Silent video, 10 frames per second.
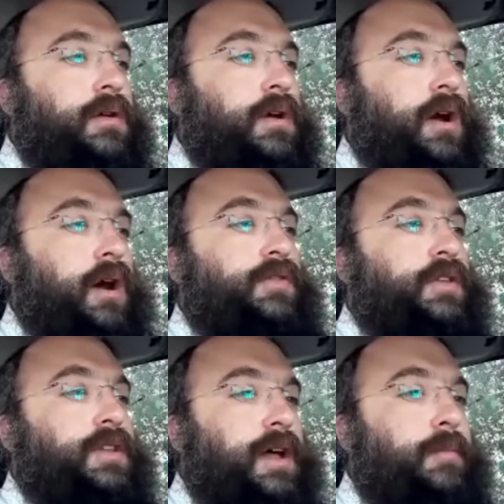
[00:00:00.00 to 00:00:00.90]
of the
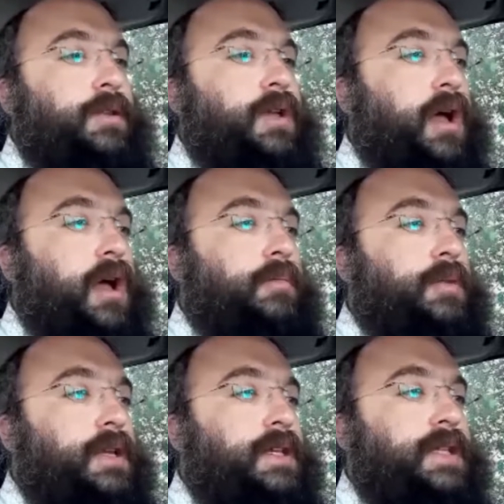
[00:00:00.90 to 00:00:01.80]
Talmud Chacham,
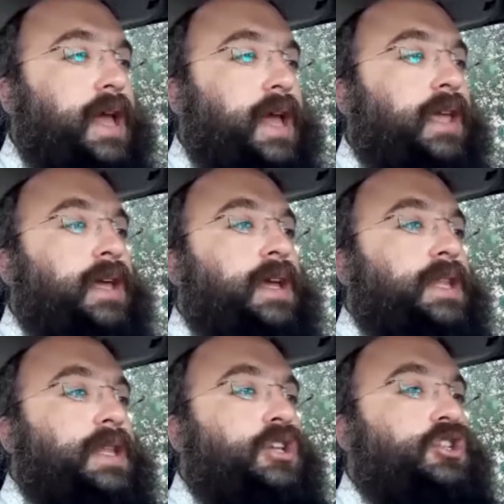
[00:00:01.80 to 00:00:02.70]
is like
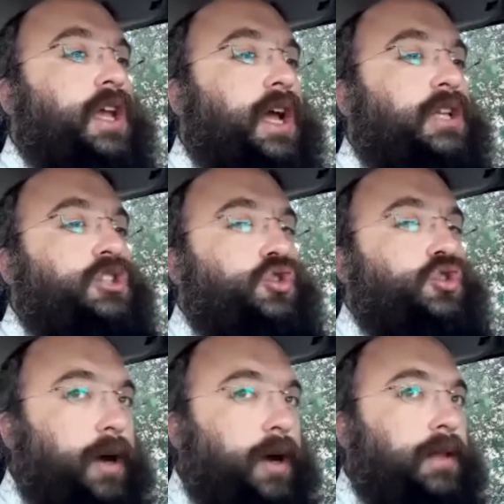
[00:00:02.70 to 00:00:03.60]
Neshichat
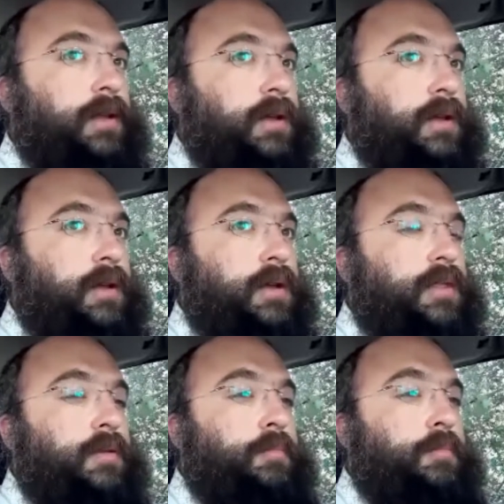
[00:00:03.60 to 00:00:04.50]
Shual,
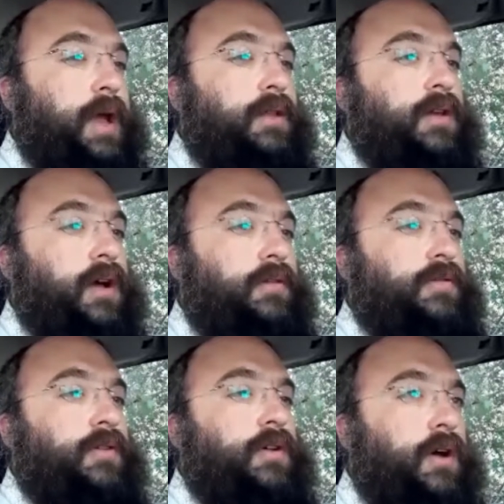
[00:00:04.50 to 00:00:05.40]
the bite
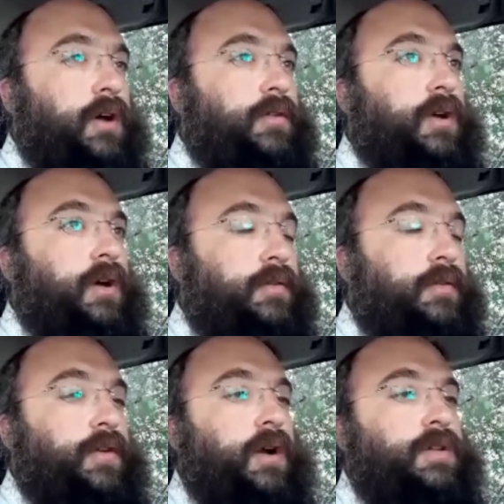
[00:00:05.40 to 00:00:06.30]
of a
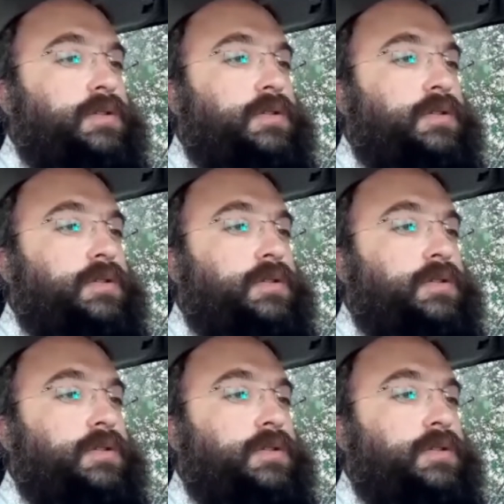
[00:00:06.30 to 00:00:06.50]
fox.